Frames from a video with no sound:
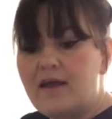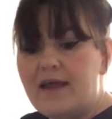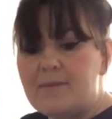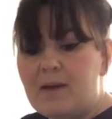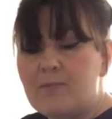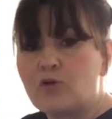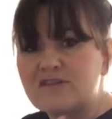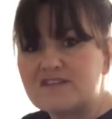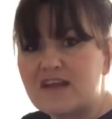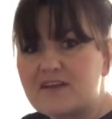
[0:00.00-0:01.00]
I'm going to
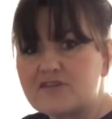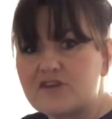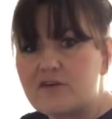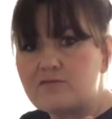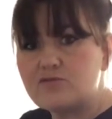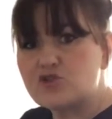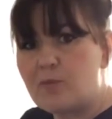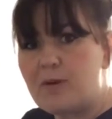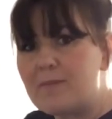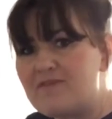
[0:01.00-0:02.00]
start to chop up my